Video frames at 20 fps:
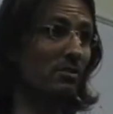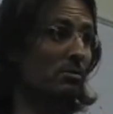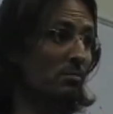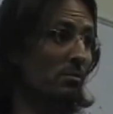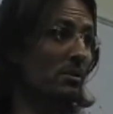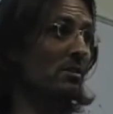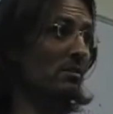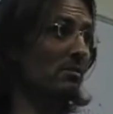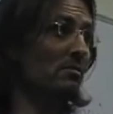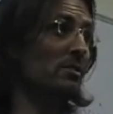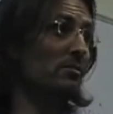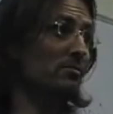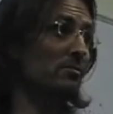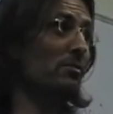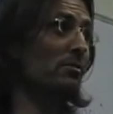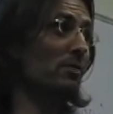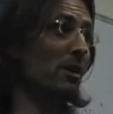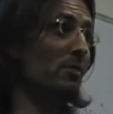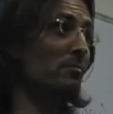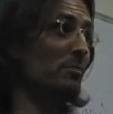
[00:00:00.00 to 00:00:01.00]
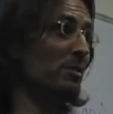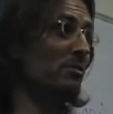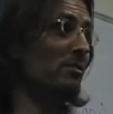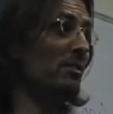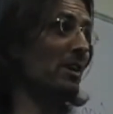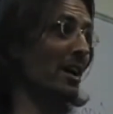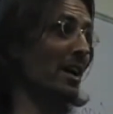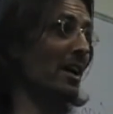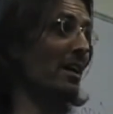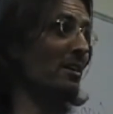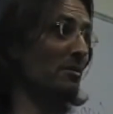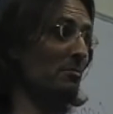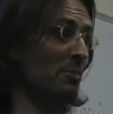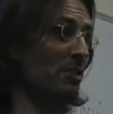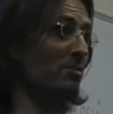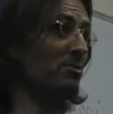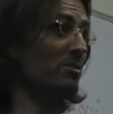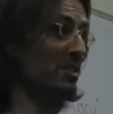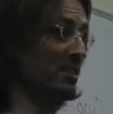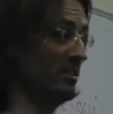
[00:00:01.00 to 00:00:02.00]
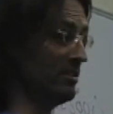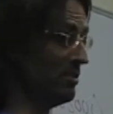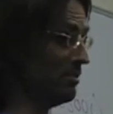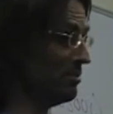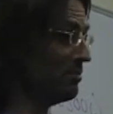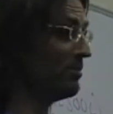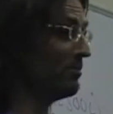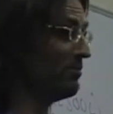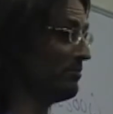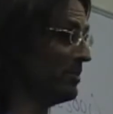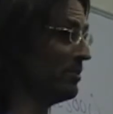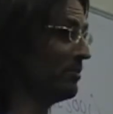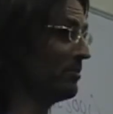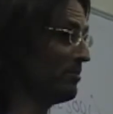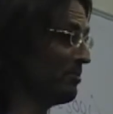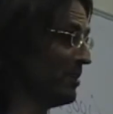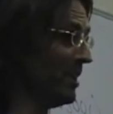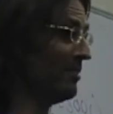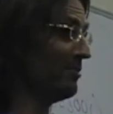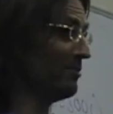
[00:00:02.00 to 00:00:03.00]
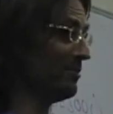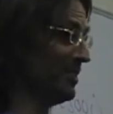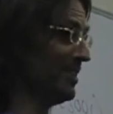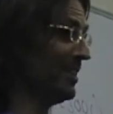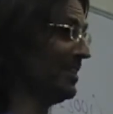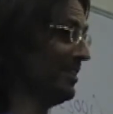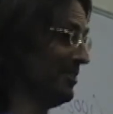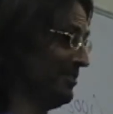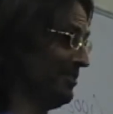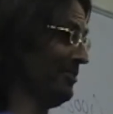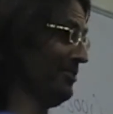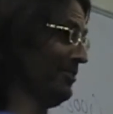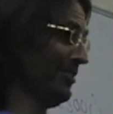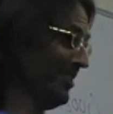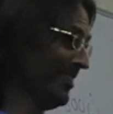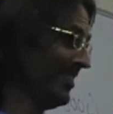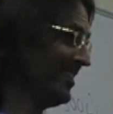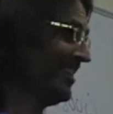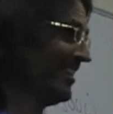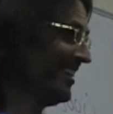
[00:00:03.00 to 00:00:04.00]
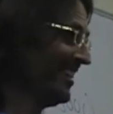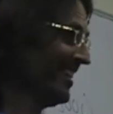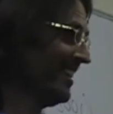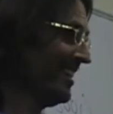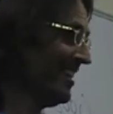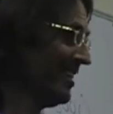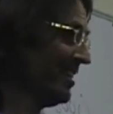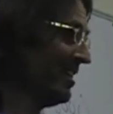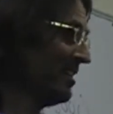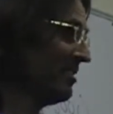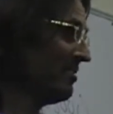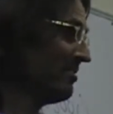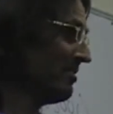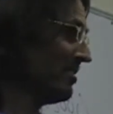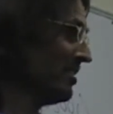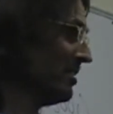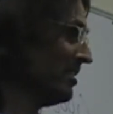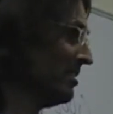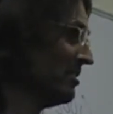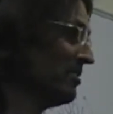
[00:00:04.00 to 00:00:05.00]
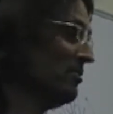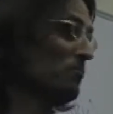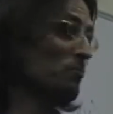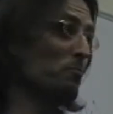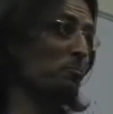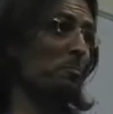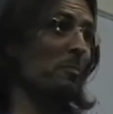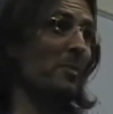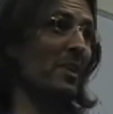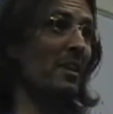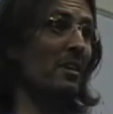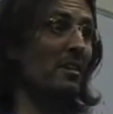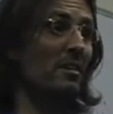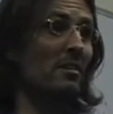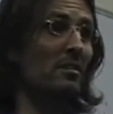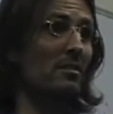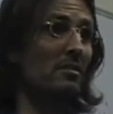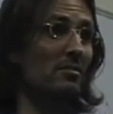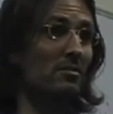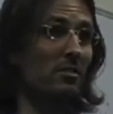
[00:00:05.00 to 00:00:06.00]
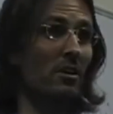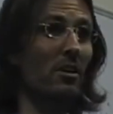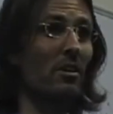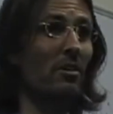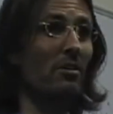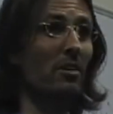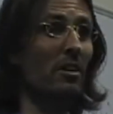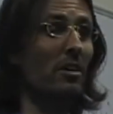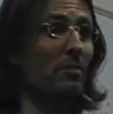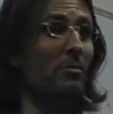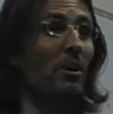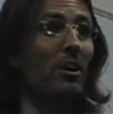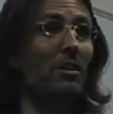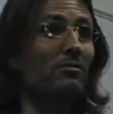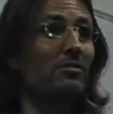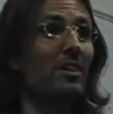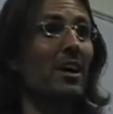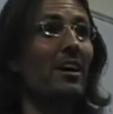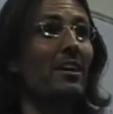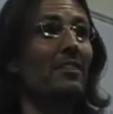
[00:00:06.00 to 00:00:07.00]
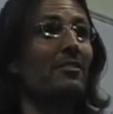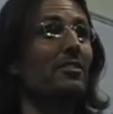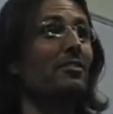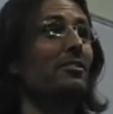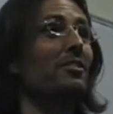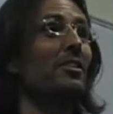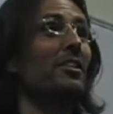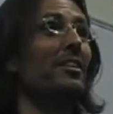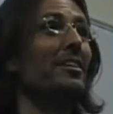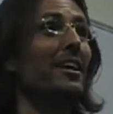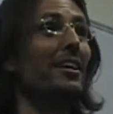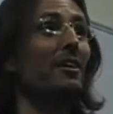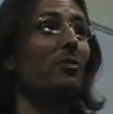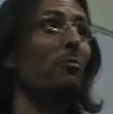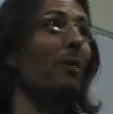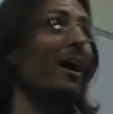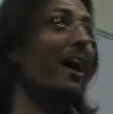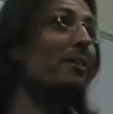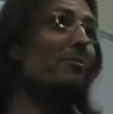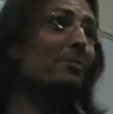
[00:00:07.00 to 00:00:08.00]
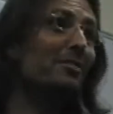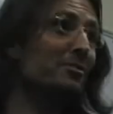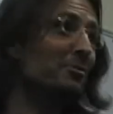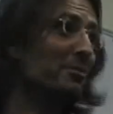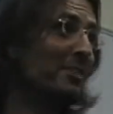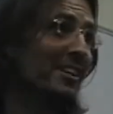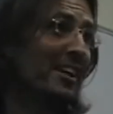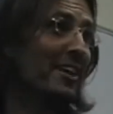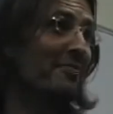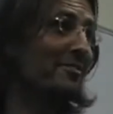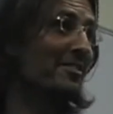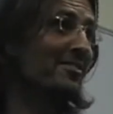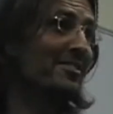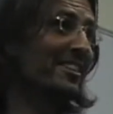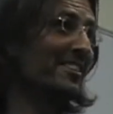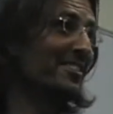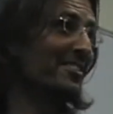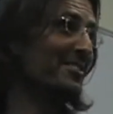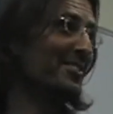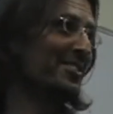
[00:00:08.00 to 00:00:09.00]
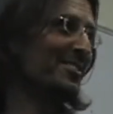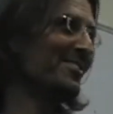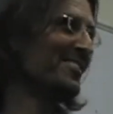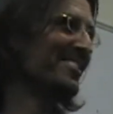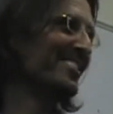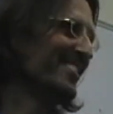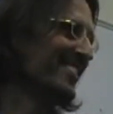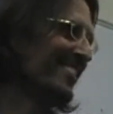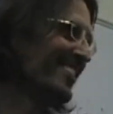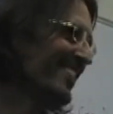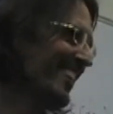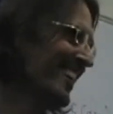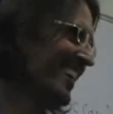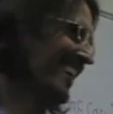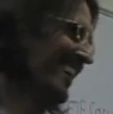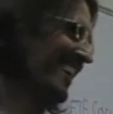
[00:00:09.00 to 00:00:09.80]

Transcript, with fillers: You will. If you open your heart emotionally, you will feel the penalty hit you. Mm. So I'm not saying that you're going to get away with doing everything you choose to do.